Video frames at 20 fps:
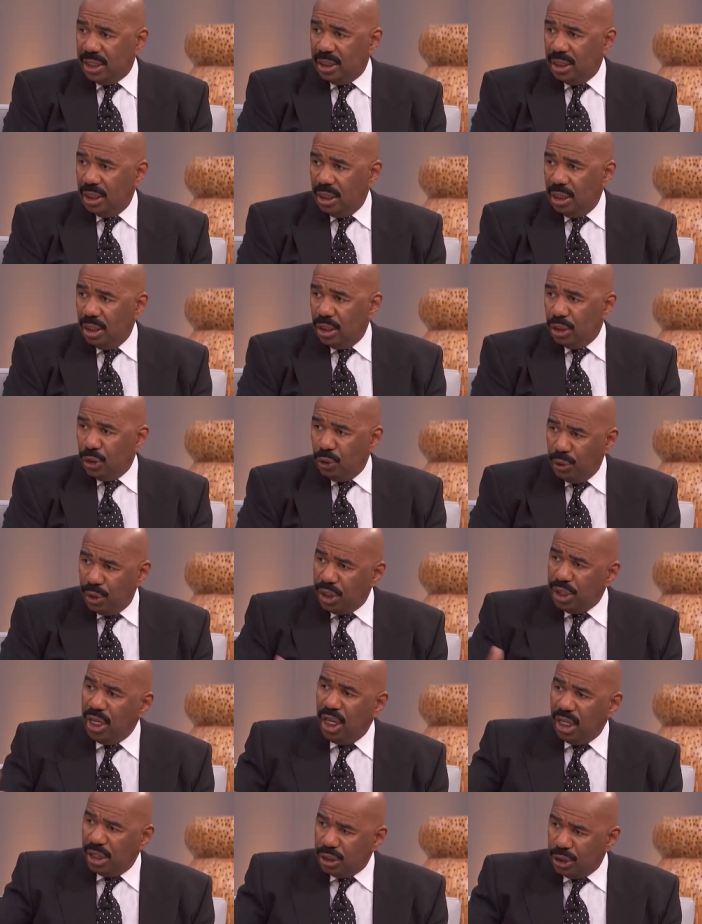Mm-hmm. You the
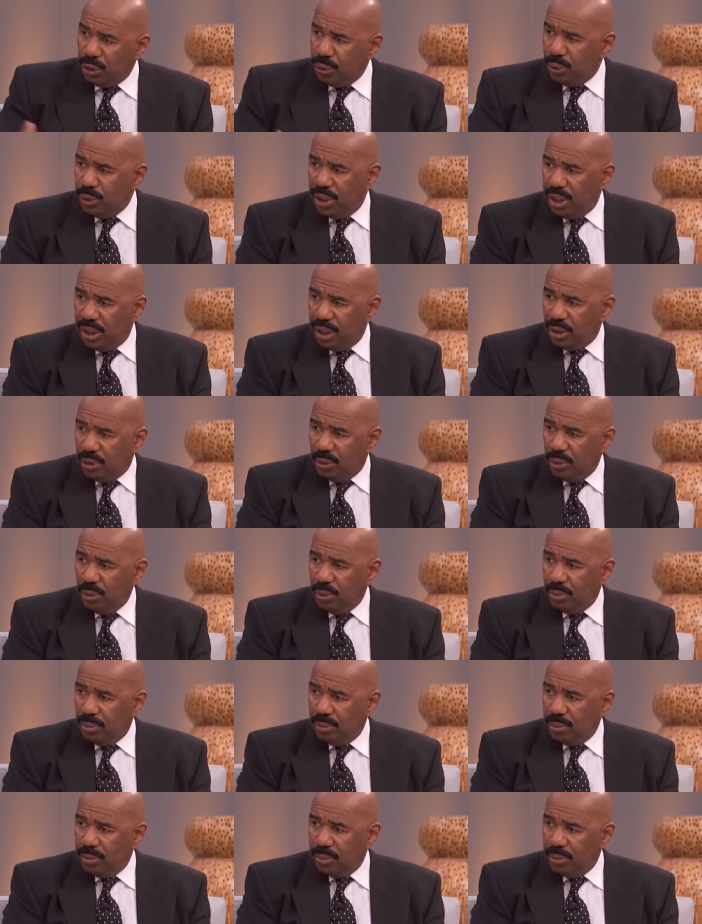young dude in the group.